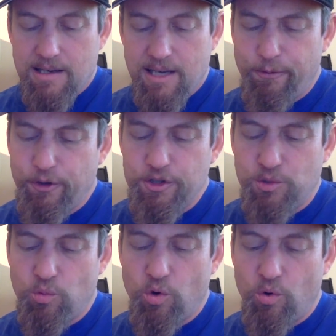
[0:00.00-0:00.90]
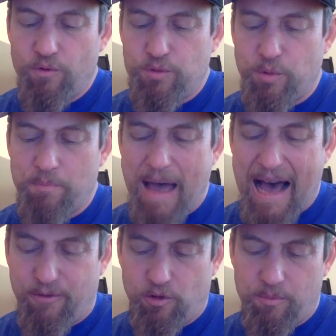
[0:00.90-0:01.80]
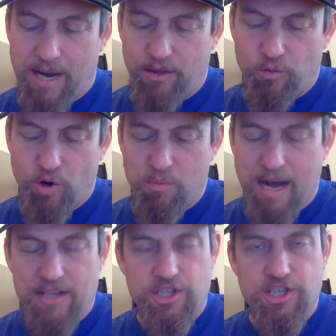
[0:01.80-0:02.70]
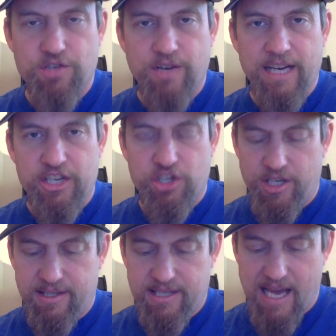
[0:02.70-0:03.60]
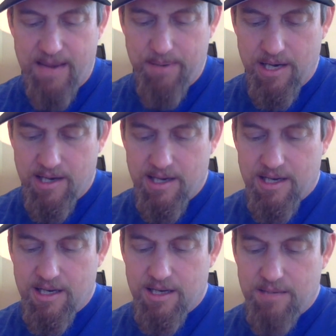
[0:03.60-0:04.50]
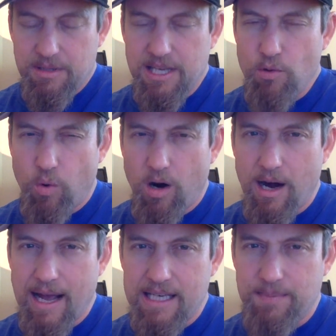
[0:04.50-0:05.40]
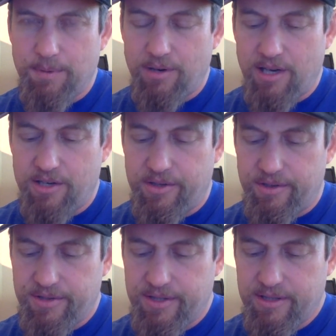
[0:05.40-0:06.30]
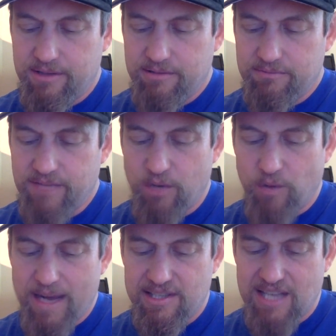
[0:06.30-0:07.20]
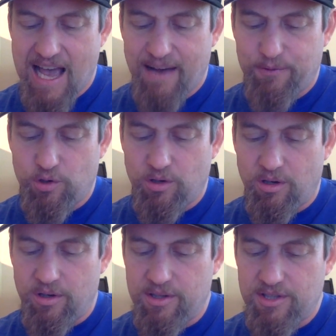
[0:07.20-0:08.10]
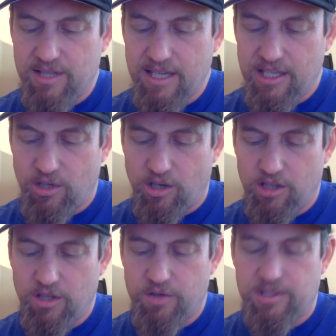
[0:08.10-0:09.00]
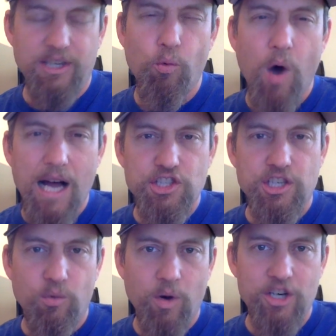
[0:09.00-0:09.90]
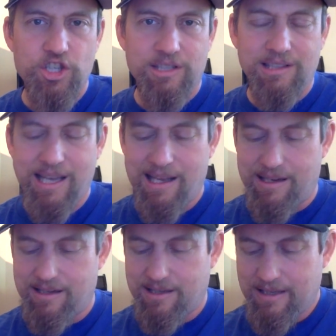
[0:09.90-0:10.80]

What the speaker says: At first, the wolves were baffled by the robot's strange escape, but they were expert hunters. They raced after her and studied her closely, watching where she landed.